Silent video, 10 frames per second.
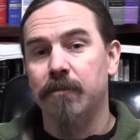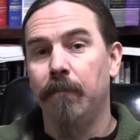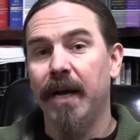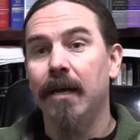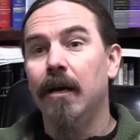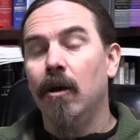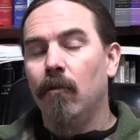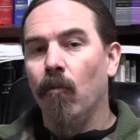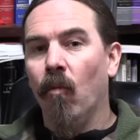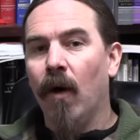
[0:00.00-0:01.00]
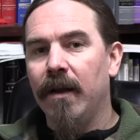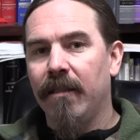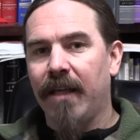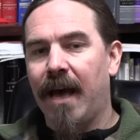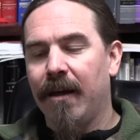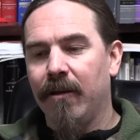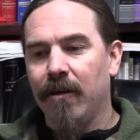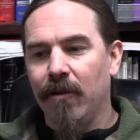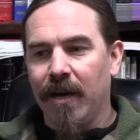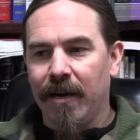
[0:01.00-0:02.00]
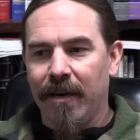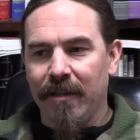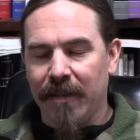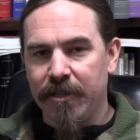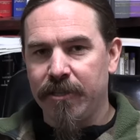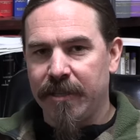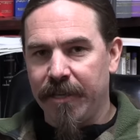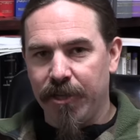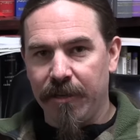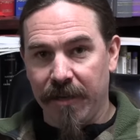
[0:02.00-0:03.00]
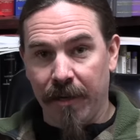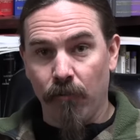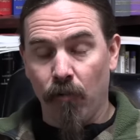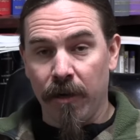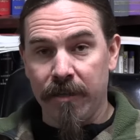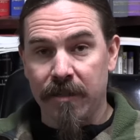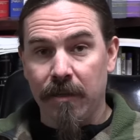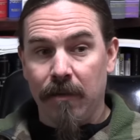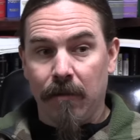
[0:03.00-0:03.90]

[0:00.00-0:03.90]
But what that uh, legislation did was